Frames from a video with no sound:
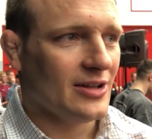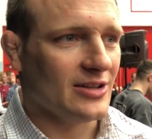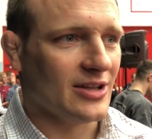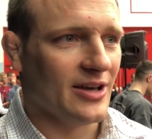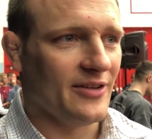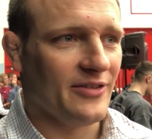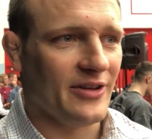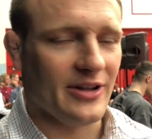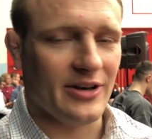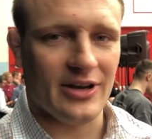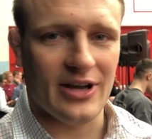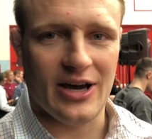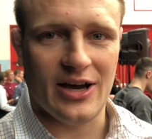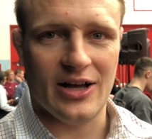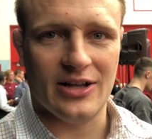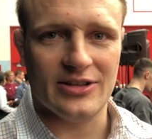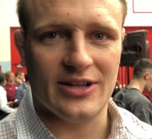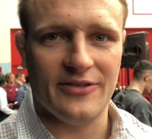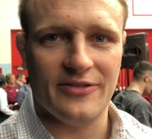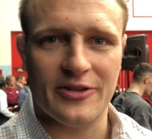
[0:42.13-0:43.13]
living
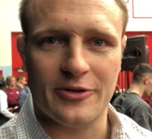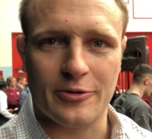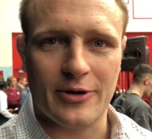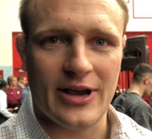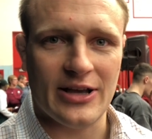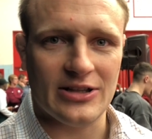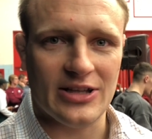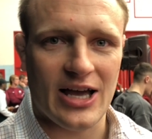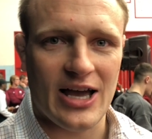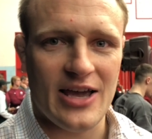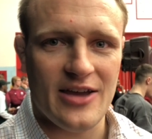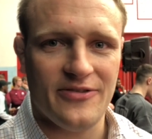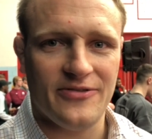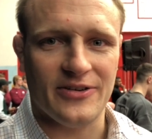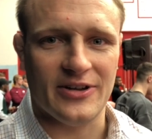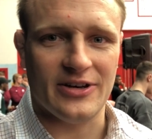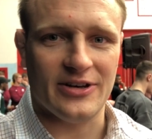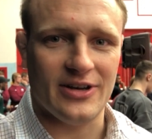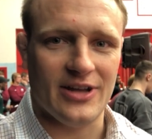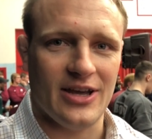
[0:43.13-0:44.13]
uh, living the right
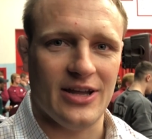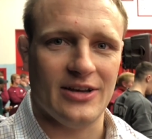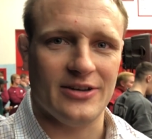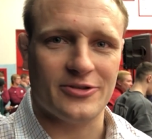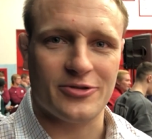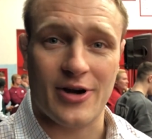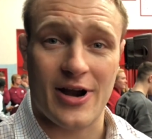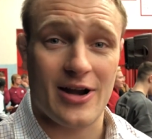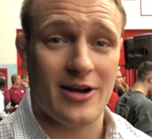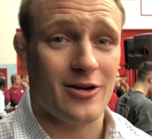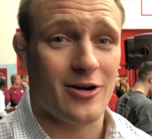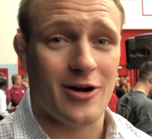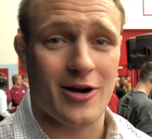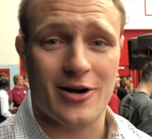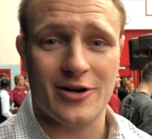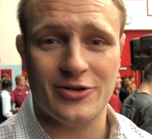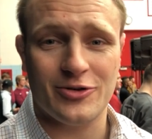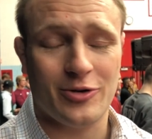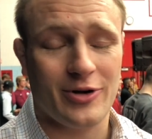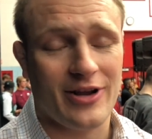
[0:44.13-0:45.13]
life and, and training
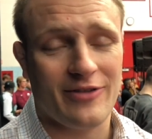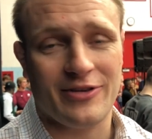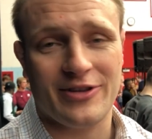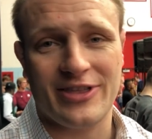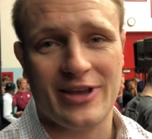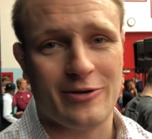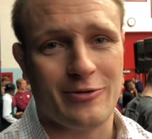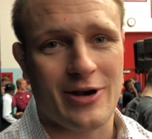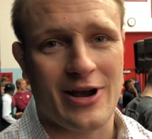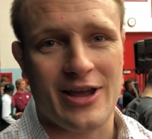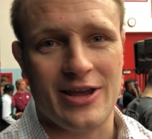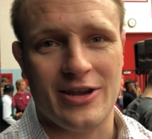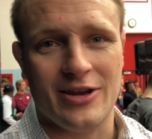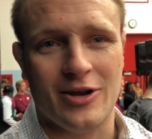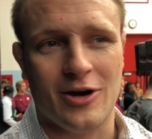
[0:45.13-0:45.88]
hard, doing everything right.